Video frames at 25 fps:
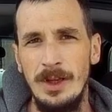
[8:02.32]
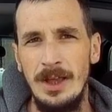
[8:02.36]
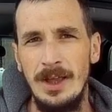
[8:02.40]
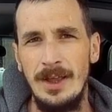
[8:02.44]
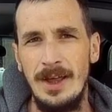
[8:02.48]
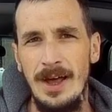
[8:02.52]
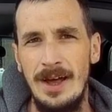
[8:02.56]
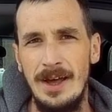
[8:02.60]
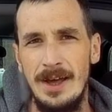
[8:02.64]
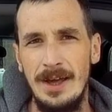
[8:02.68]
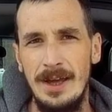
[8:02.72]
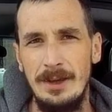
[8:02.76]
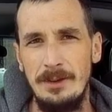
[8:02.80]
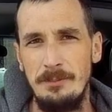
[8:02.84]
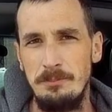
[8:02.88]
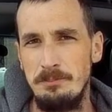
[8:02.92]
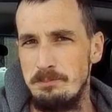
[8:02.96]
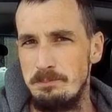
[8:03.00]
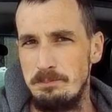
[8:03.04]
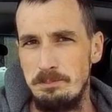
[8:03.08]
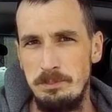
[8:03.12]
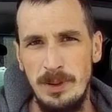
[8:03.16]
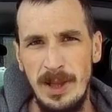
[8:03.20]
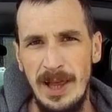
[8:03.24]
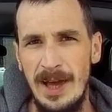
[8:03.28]
I
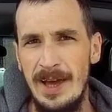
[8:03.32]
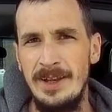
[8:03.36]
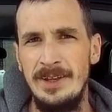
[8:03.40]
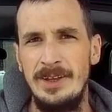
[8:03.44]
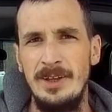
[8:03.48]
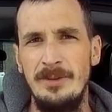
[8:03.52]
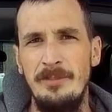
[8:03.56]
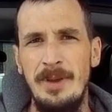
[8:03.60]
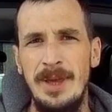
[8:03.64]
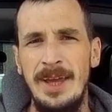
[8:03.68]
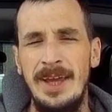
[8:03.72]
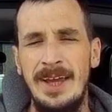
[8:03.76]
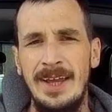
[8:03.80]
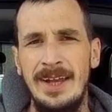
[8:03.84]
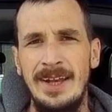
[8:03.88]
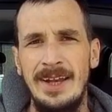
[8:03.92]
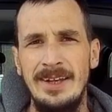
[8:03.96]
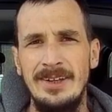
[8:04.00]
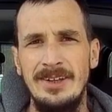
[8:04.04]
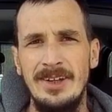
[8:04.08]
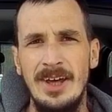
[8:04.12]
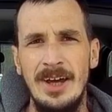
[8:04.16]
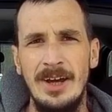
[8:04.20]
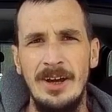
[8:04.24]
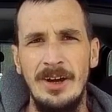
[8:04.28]
plan to make an
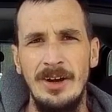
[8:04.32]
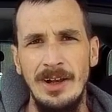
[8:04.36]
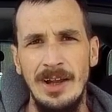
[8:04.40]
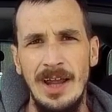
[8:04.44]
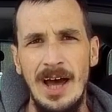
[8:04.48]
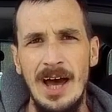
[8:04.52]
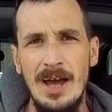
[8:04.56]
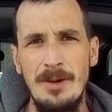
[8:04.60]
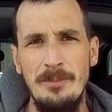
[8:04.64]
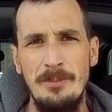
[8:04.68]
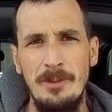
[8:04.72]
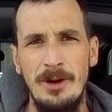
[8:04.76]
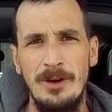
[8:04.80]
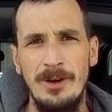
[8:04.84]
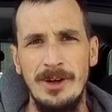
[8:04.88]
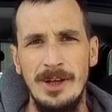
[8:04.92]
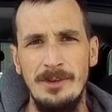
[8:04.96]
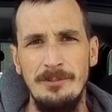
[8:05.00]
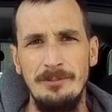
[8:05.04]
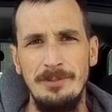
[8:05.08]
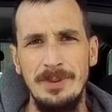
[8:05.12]
entire library of